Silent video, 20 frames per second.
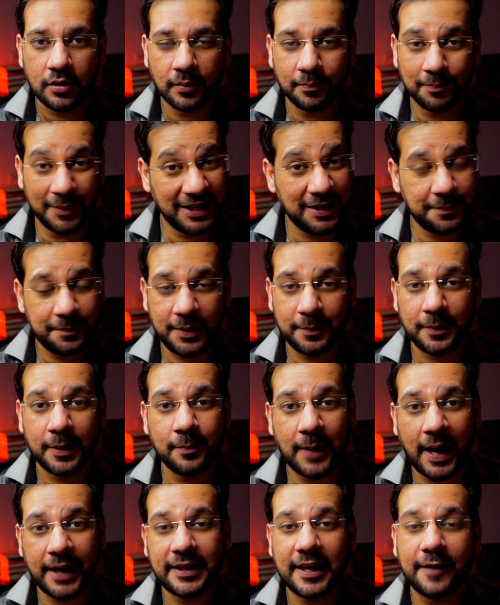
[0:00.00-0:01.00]
Many people
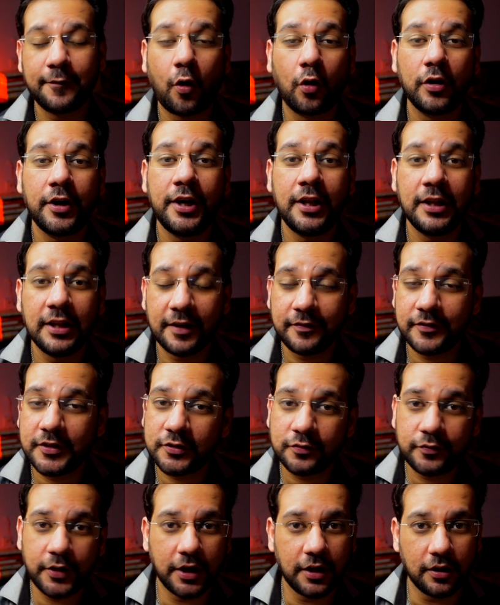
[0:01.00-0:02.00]
might have already left
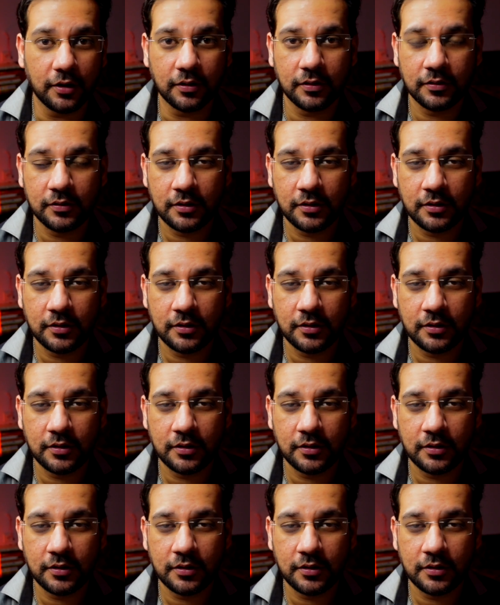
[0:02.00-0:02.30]
this video.